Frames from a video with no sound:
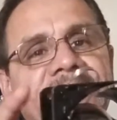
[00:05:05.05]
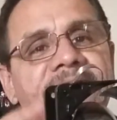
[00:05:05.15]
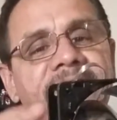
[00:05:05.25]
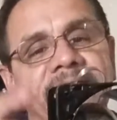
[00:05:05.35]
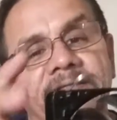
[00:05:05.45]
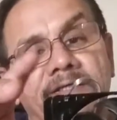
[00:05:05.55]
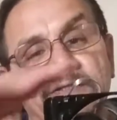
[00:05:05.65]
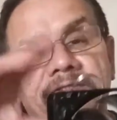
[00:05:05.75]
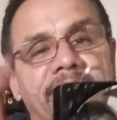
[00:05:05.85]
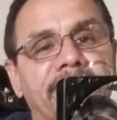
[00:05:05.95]
in, because
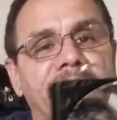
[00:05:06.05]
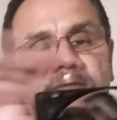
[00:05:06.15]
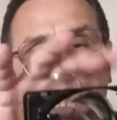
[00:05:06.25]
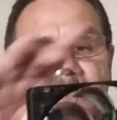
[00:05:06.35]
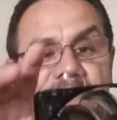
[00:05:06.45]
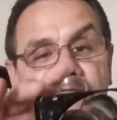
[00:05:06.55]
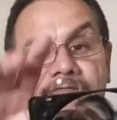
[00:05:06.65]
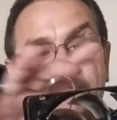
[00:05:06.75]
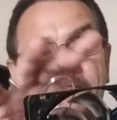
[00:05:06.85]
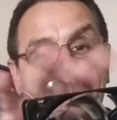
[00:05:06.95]
there's another
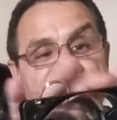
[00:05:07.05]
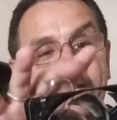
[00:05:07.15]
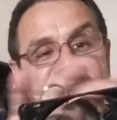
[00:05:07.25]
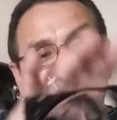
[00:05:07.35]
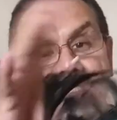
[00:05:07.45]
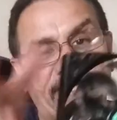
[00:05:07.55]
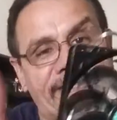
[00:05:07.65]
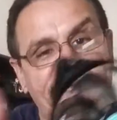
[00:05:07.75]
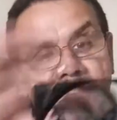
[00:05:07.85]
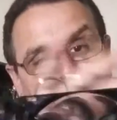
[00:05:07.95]
fan
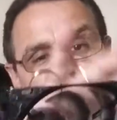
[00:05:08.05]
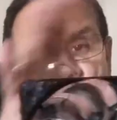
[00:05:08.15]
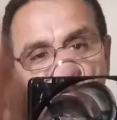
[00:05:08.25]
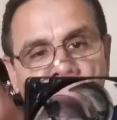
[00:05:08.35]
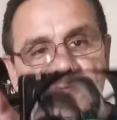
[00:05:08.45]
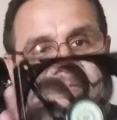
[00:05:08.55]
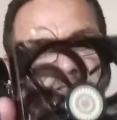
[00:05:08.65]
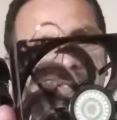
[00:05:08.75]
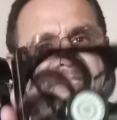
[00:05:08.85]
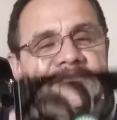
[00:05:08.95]
case that goes over
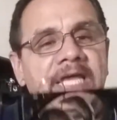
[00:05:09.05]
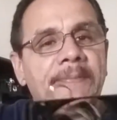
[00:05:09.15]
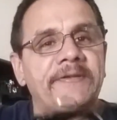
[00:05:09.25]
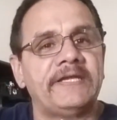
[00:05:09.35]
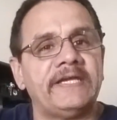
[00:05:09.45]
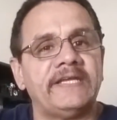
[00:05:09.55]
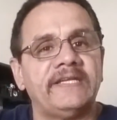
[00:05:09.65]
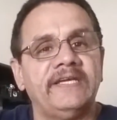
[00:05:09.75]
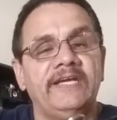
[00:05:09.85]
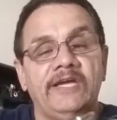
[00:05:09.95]
this, and you snap it in,
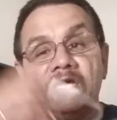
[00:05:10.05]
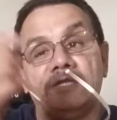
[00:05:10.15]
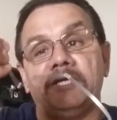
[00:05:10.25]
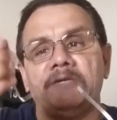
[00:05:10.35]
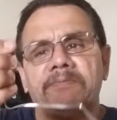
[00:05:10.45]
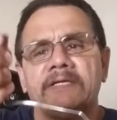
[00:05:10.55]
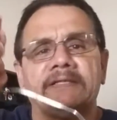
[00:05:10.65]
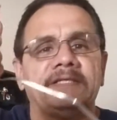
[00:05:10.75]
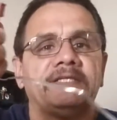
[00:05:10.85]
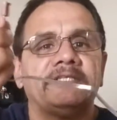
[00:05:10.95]
and then you
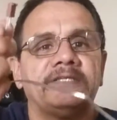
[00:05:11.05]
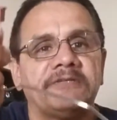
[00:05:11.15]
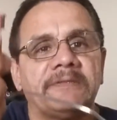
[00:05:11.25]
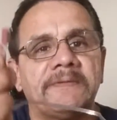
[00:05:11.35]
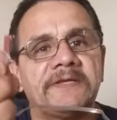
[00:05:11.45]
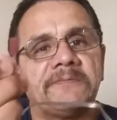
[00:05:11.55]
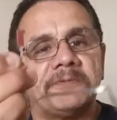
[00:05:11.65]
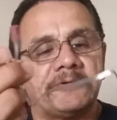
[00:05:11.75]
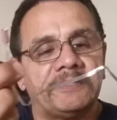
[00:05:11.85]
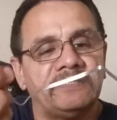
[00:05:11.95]
plug this into the
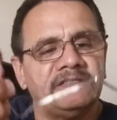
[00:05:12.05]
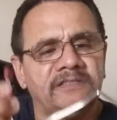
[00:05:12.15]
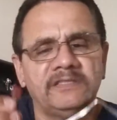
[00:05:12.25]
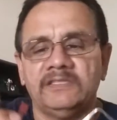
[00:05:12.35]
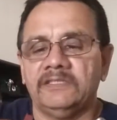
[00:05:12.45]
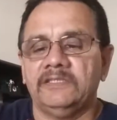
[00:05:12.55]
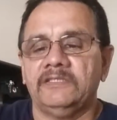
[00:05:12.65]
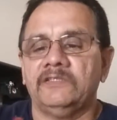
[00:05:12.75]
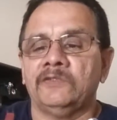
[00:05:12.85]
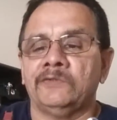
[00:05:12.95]
motherboard.
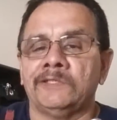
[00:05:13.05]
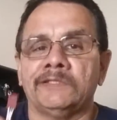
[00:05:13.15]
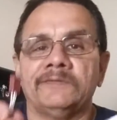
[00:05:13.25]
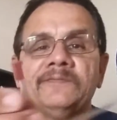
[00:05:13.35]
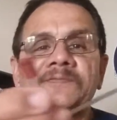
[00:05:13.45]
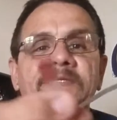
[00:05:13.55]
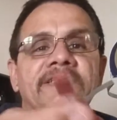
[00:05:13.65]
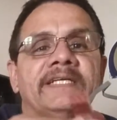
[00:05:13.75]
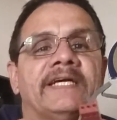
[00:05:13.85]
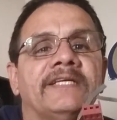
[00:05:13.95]
Well,
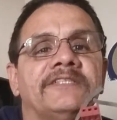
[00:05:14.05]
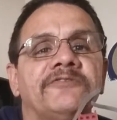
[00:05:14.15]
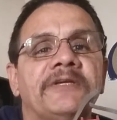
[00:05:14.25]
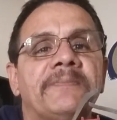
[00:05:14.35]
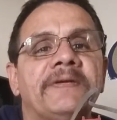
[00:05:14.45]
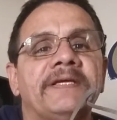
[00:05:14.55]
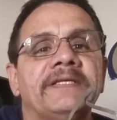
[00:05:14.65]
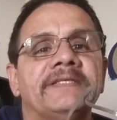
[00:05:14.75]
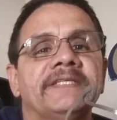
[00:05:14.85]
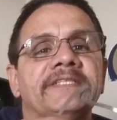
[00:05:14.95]
this has 3
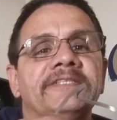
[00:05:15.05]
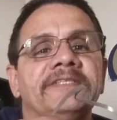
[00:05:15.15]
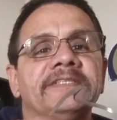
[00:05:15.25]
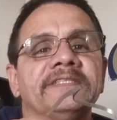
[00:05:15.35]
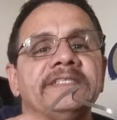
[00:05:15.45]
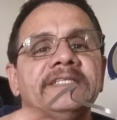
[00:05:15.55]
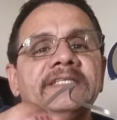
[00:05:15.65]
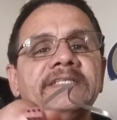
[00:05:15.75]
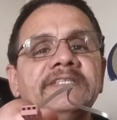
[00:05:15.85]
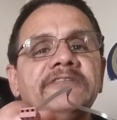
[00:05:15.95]
pins, as you can
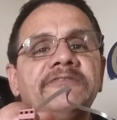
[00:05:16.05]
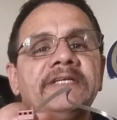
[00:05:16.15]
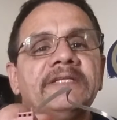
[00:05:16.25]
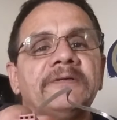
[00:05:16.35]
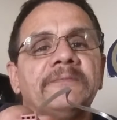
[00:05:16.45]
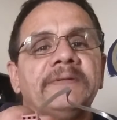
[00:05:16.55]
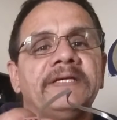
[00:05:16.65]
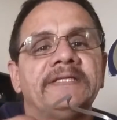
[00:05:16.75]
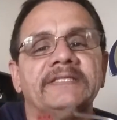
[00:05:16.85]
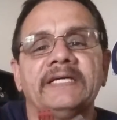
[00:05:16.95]
see. It's 3 little
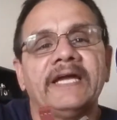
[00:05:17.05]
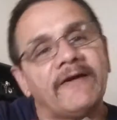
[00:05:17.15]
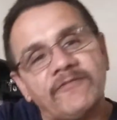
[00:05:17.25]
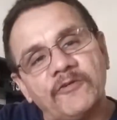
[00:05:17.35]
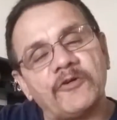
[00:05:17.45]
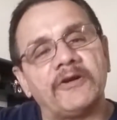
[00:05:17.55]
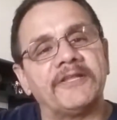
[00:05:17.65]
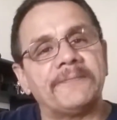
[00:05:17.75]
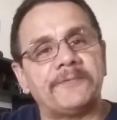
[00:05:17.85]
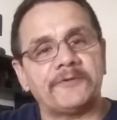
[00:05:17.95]
pins. I have 4
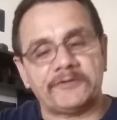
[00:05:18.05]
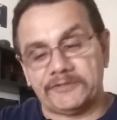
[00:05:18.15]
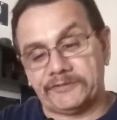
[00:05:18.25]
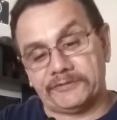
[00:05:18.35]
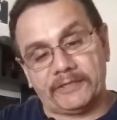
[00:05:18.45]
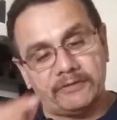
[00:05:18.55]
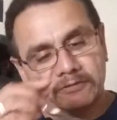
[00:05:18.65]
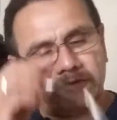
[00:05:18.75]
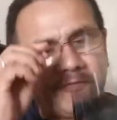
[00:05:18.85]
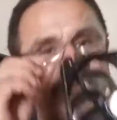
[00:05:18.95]
on the board, so I
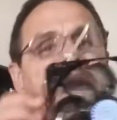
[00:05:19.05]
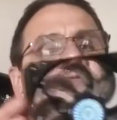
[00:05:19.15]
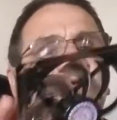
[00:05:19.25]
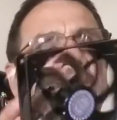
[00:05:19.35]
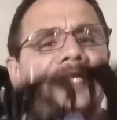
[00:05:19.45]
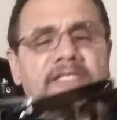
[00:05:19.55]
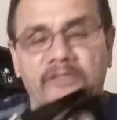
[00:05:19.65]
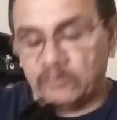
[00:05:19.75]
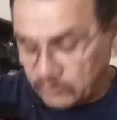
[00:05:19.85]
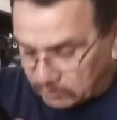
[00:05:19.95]
don't know if this will
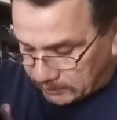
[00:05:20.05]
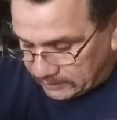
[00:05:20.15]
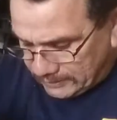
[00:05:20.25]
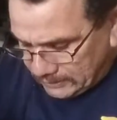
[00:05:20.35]
actually work.